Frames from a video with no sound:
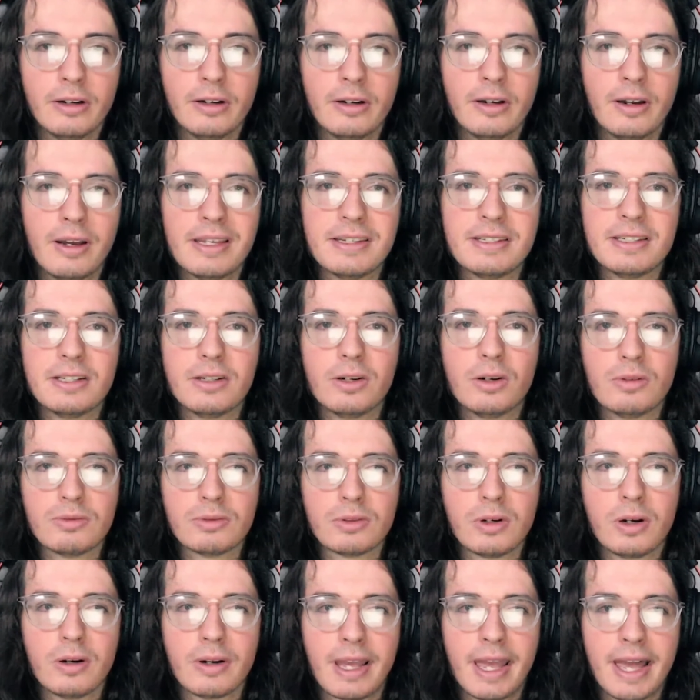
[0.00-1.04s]
as an
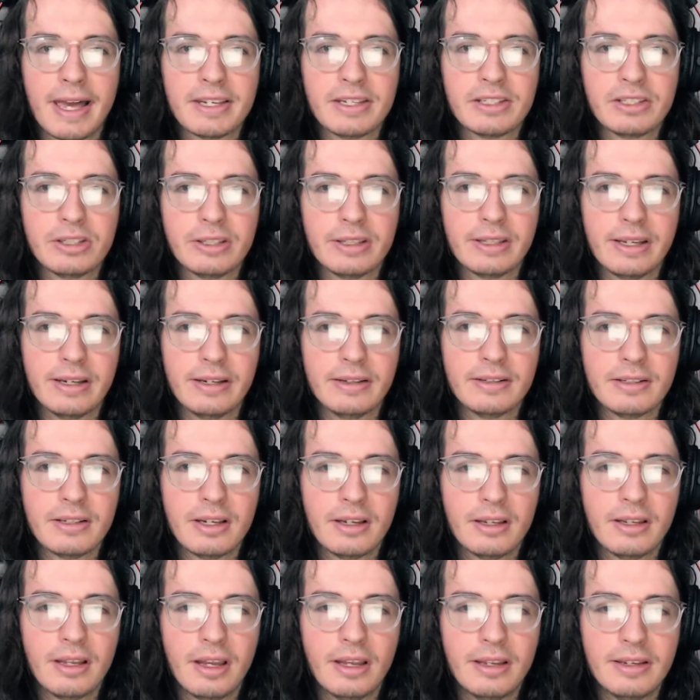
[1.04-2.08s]
overall caster than
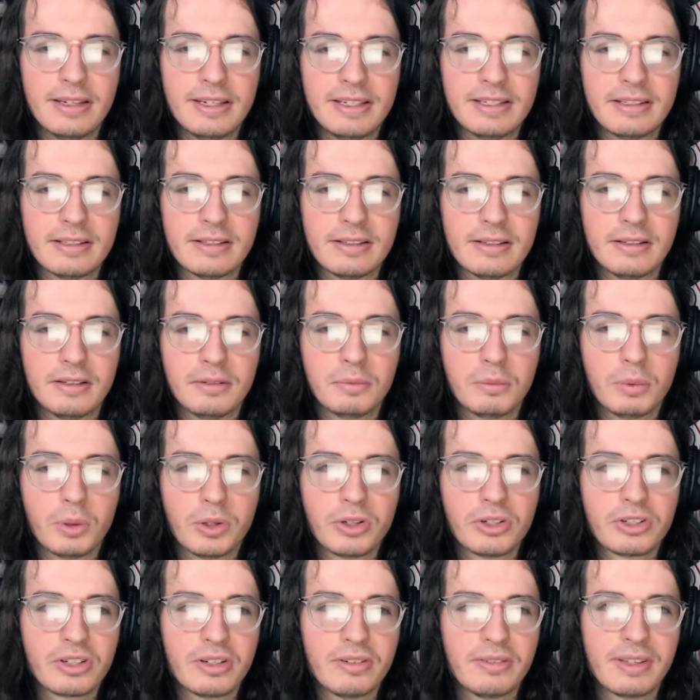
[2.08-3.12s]
a decent
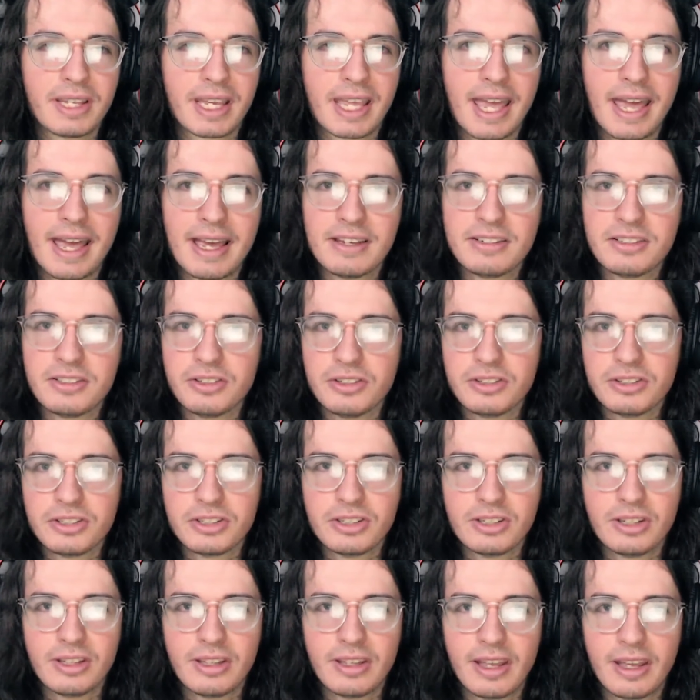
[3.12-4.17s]
portion of the casters
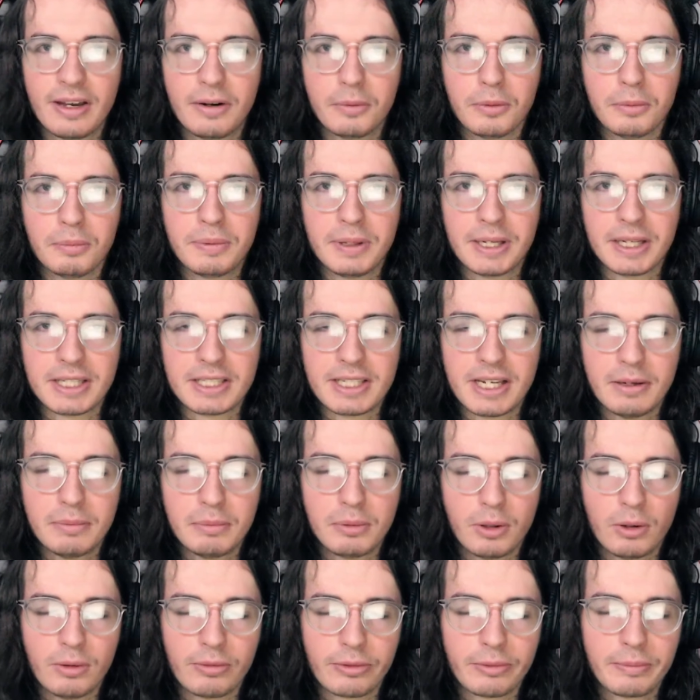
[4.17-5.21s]
that were picked up
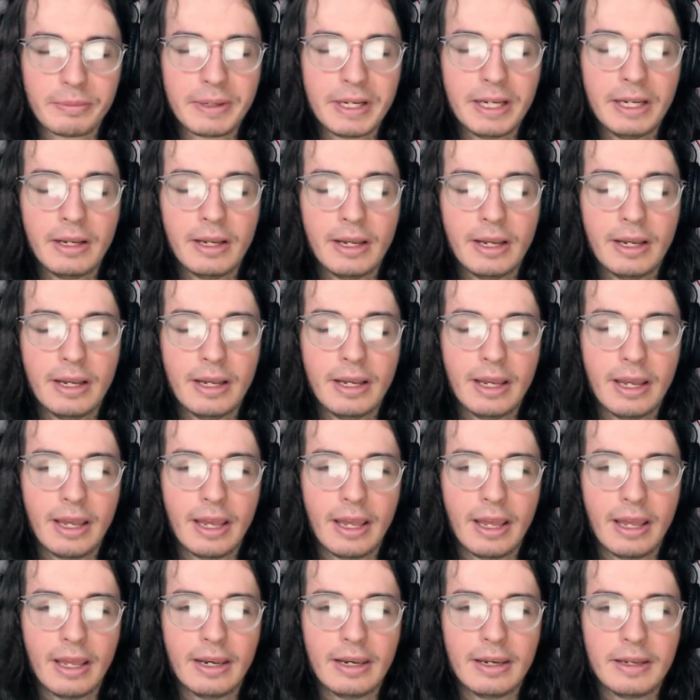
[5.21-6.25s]
over me.
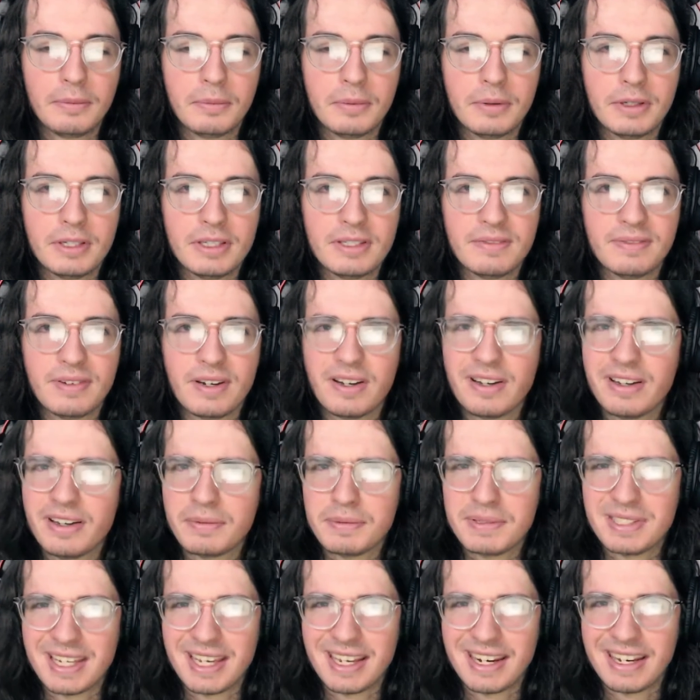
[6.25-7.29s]
And it was very
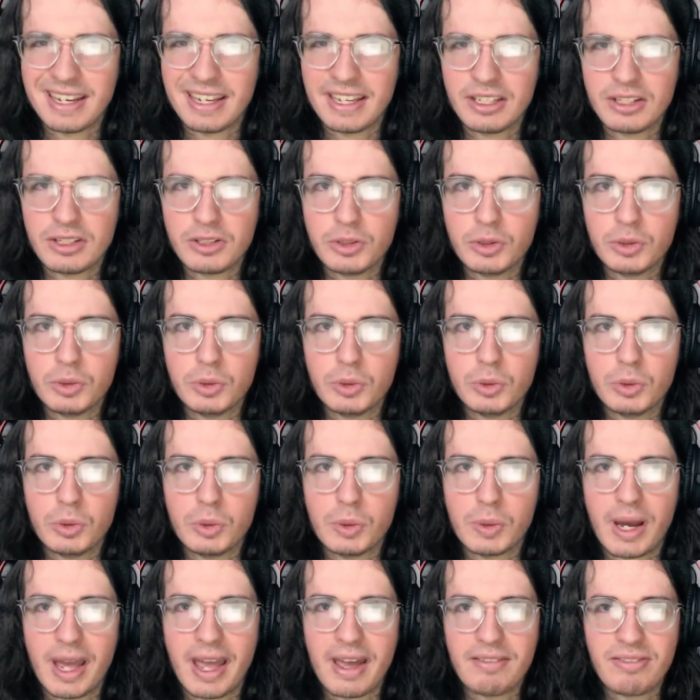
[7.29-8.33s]
upsetting
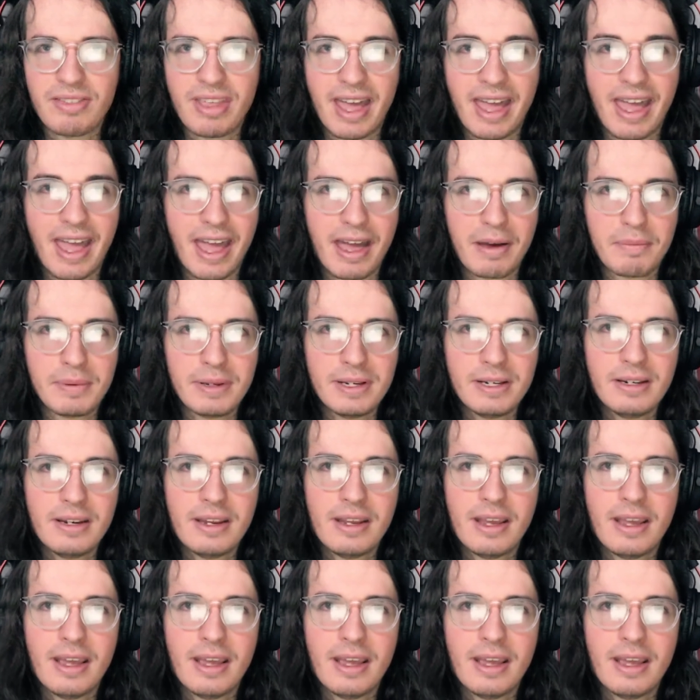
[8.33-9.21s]
to have that happen.